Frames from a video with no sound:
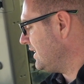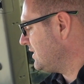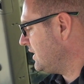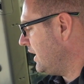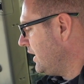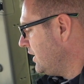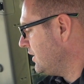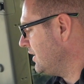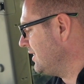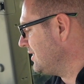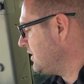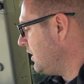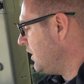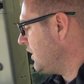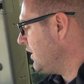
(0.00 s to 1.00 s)
that setting
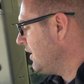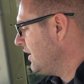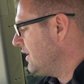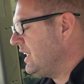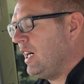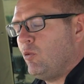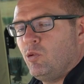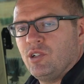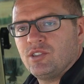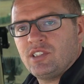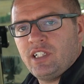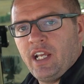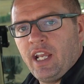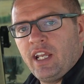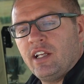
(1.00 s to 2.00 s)
is done, that will
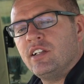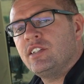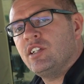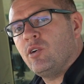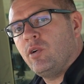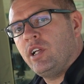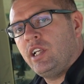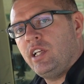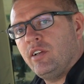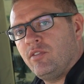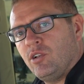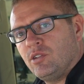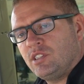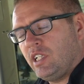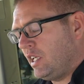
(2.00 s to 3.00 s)
stay until any
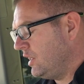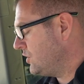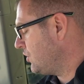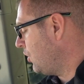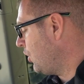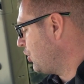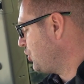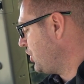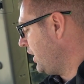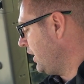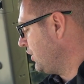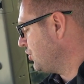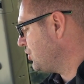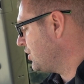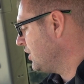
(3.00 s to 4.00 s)
of those settings are
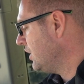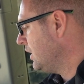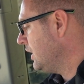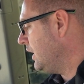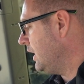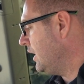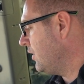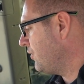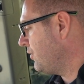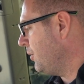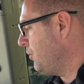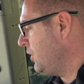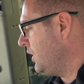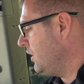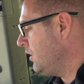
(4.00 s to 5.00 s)
changed uh,
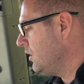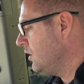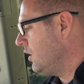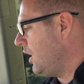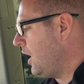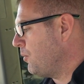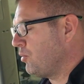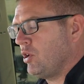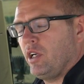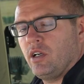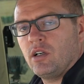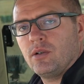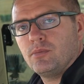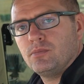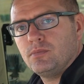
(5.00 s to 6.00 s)
from the
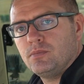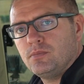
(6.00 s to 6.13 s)
operator